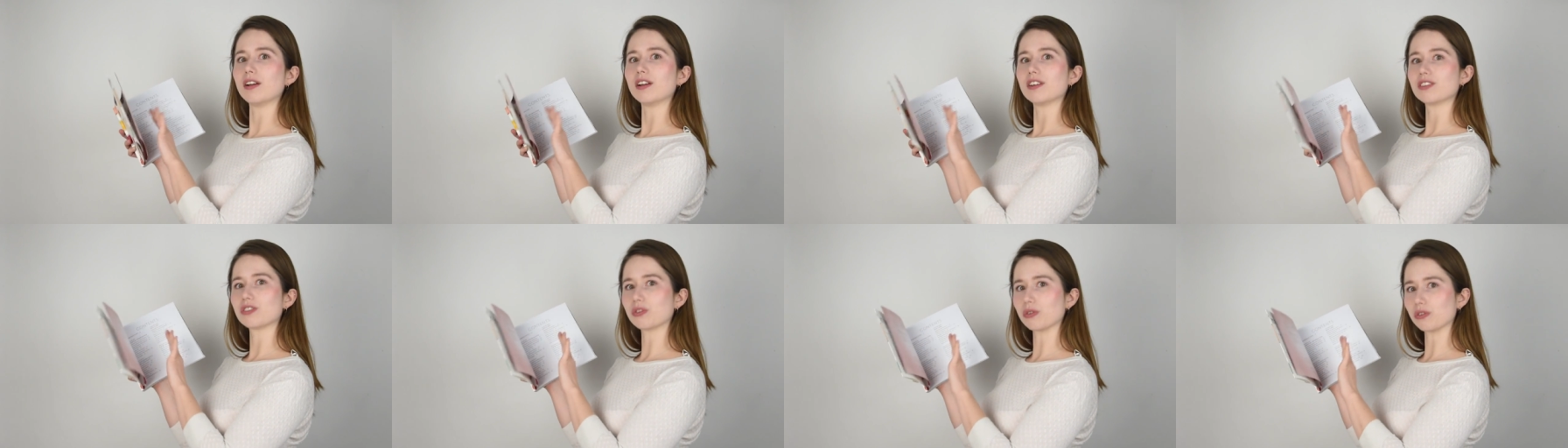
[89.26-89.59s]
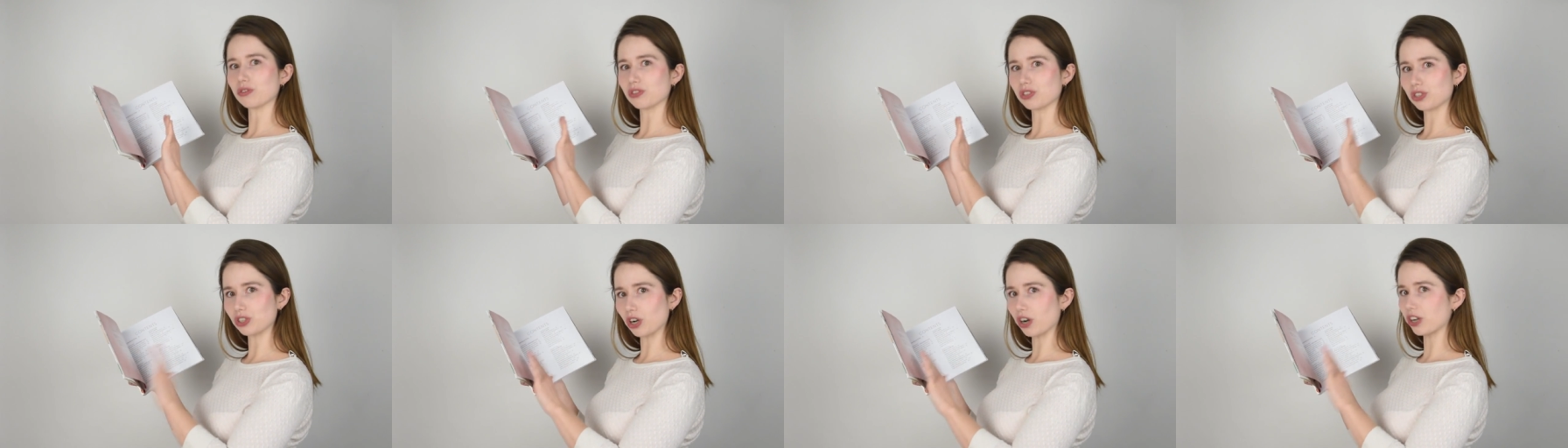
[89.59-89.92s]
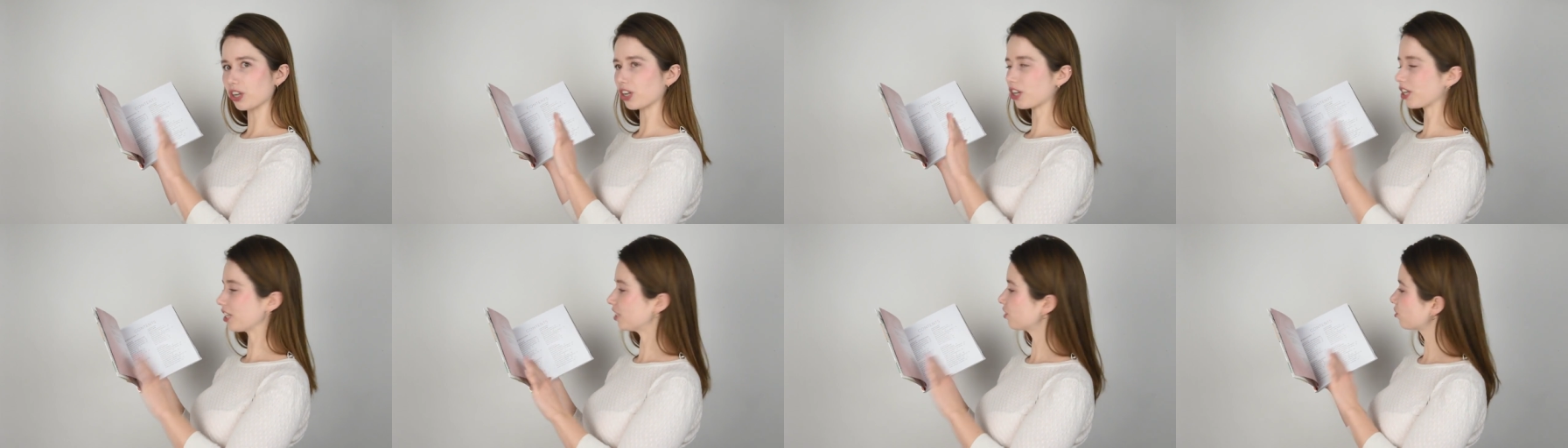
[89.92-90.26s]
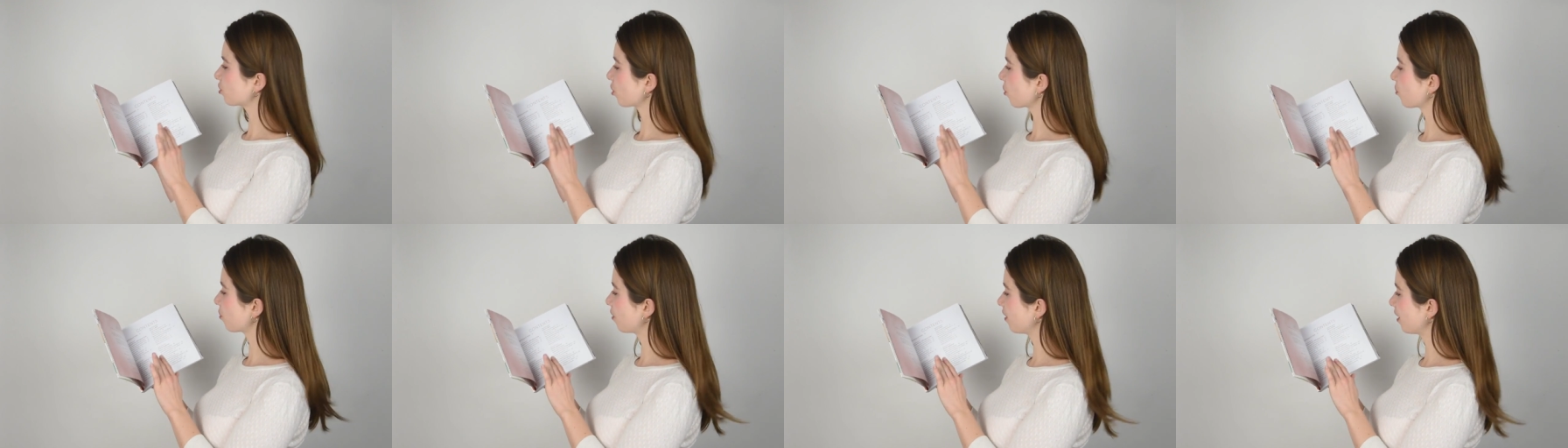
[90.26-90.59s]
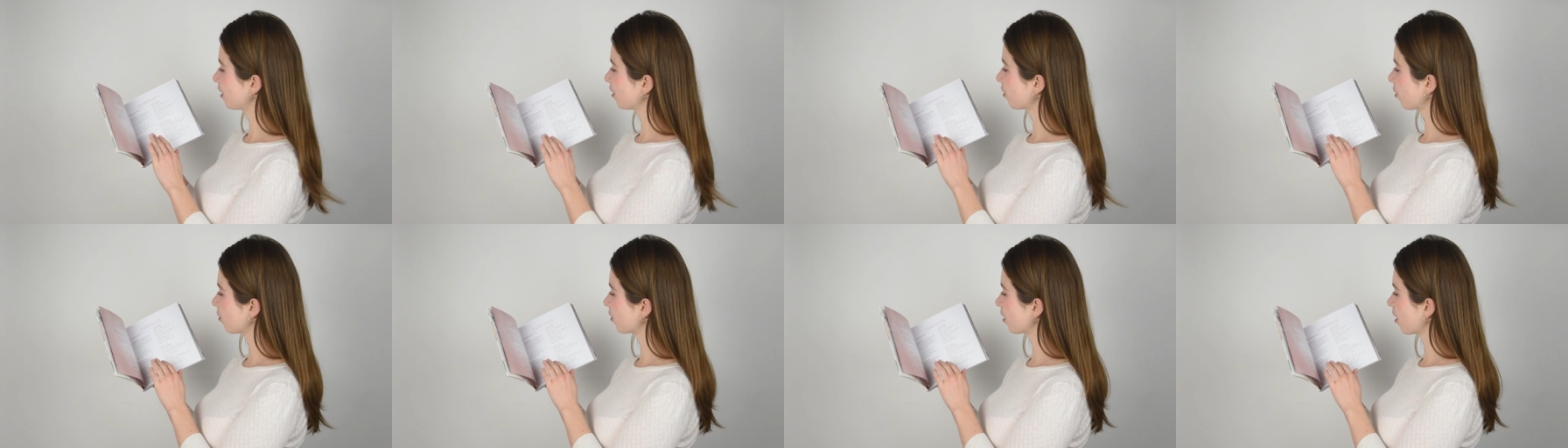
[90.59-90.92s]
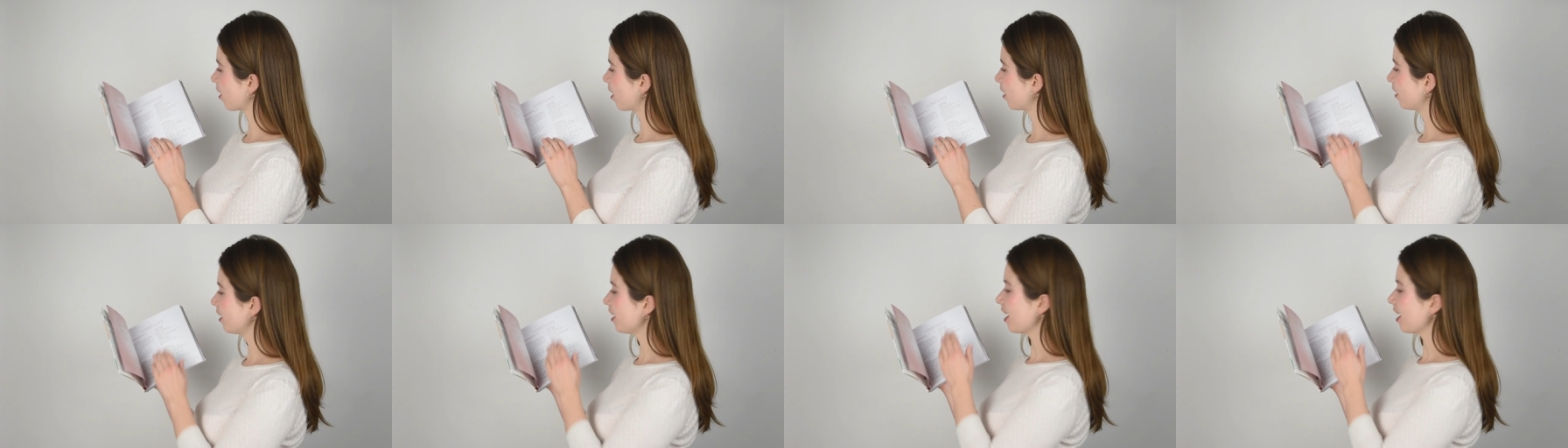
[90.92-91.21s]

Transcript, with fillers: sort of starter intro thing going on.